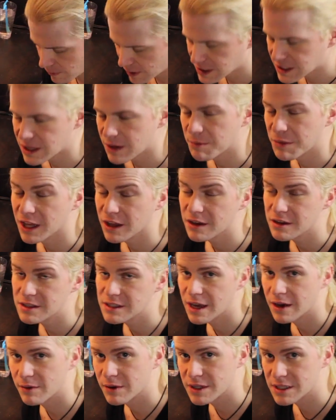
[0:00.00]
What did the pillow
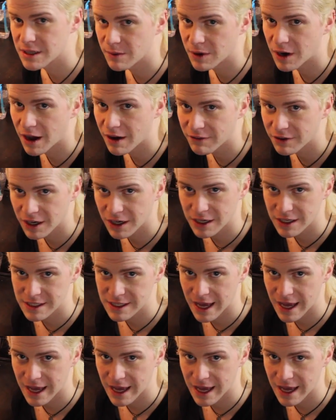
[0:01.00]
say when someone offered it a